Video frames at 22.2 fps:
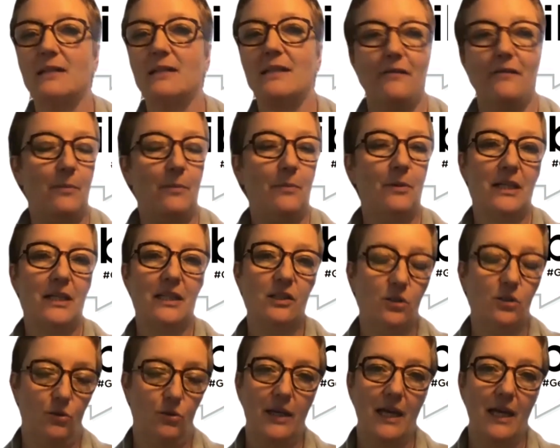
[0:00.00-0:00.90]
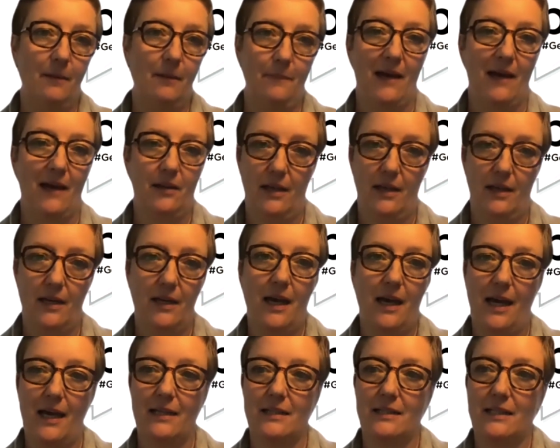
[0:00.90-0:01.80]
Everybody's talking about it,
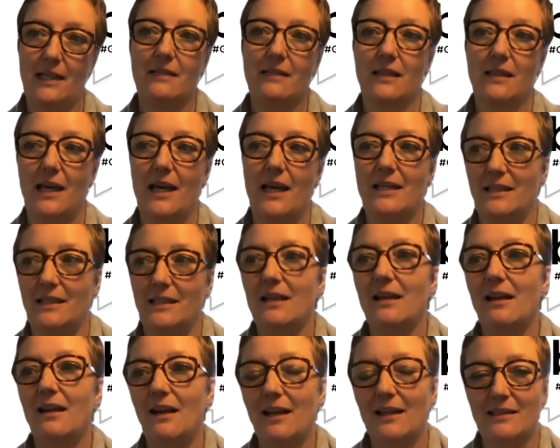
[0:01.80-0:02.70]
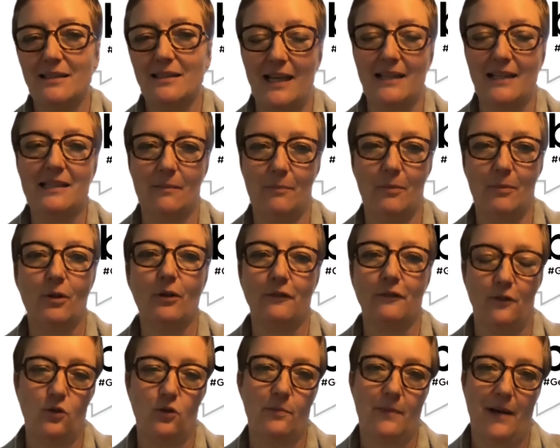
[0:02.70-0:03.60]
and it's in an accessible
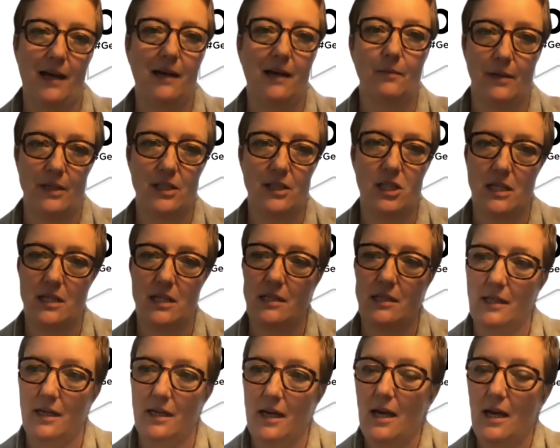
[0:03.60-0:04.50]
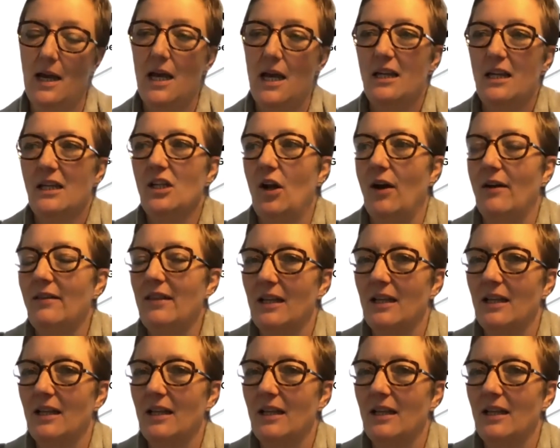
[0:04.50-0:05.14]
format, which is, you know, I think